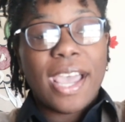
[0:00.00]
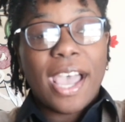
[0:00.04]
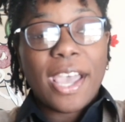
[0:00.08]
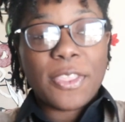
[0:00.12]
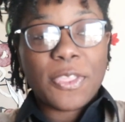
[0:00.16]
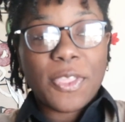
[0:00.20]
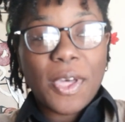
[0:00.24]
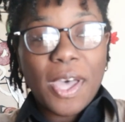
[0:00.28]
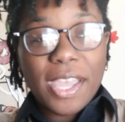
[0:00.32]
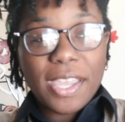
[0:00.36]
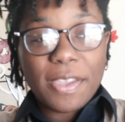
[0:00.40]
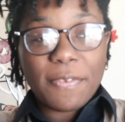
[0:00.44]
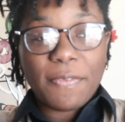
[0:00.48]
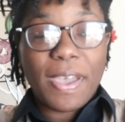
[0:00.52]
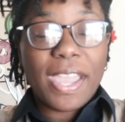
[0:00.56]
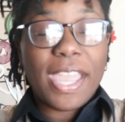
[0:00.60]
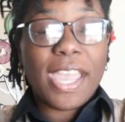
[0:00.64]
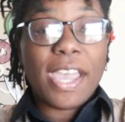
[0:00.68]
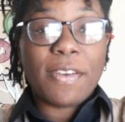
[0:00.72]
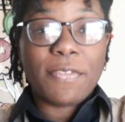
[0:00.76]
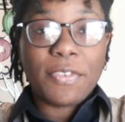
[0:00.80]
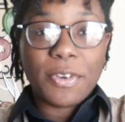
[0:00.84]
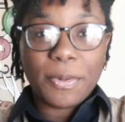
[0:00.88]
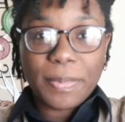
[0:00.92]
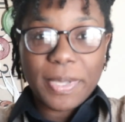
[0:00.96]
I thought if I
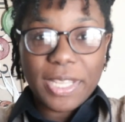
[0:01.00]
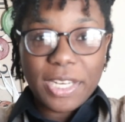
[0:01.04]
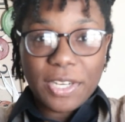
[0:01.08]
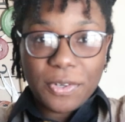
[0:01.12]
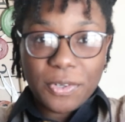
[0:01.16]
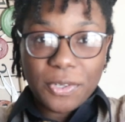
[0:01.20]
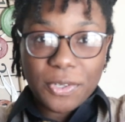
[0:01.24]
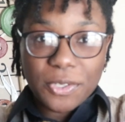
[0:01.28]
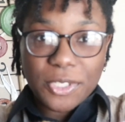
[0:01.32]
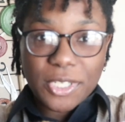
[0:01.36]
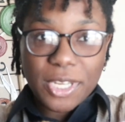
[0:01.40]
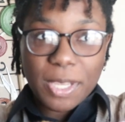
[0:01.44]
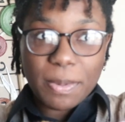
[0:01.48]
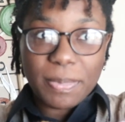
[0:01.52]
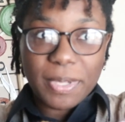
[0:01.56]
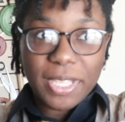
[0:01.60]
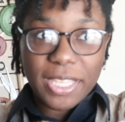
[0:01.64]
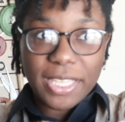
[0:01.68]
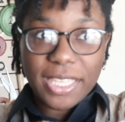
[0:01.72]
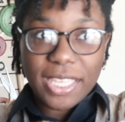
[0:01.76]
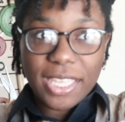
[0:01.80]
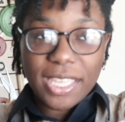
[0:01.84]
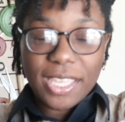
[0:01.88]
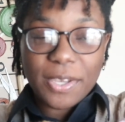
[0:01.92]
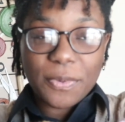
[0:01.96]
ever made a crochet
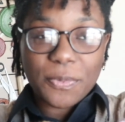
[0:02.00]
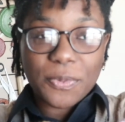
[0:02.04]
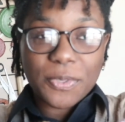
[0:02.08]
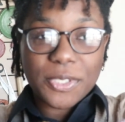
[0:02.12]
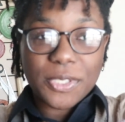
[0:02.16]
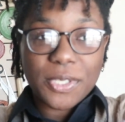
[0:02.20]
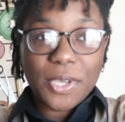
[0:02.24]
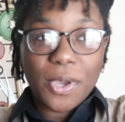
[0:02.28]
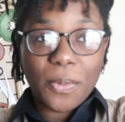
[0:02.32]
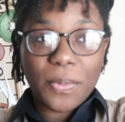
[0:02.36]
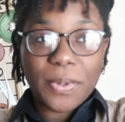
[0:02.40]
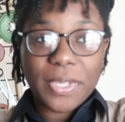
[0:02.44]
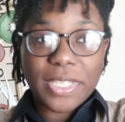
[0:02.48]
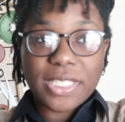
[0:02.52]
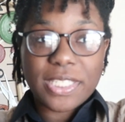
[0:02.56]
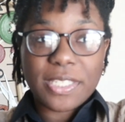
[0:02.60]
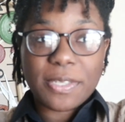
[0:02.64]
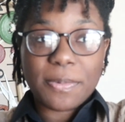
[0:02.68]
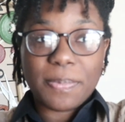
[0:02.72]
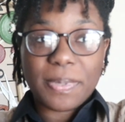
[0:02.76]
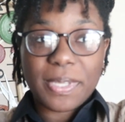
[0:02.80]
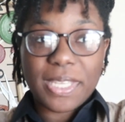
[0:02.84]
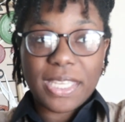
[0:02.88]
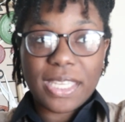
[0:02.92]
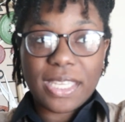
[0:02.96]
blanket, it was going
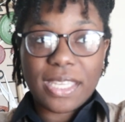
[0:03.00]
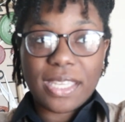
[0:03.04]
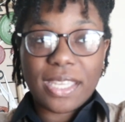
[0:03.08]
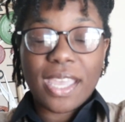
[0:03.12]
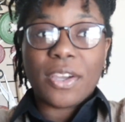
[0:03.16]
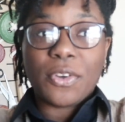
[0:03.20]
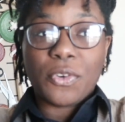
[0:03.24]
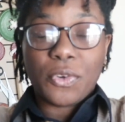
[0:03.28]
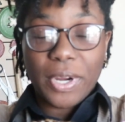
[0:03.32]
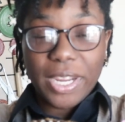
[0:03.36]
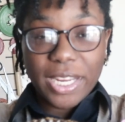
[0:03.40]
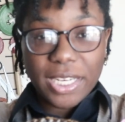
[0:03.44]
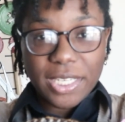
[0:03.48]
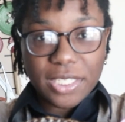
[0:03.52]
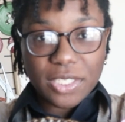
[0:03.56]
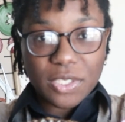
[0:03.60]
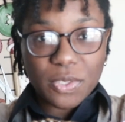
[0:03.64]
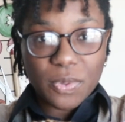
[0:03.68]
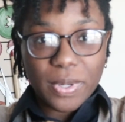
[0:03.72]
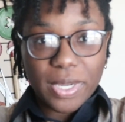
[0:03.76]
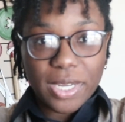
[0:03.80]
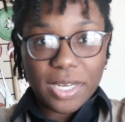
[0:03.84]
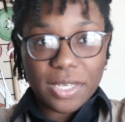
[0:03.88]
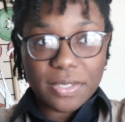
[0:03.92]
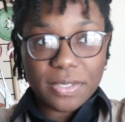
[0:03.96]
to be granny
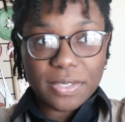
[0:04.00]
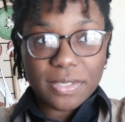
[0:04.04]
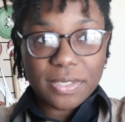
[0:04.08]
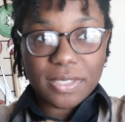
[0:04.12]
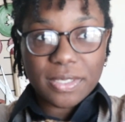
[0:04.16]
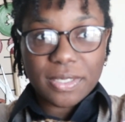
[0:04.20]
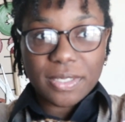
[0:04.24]
squares.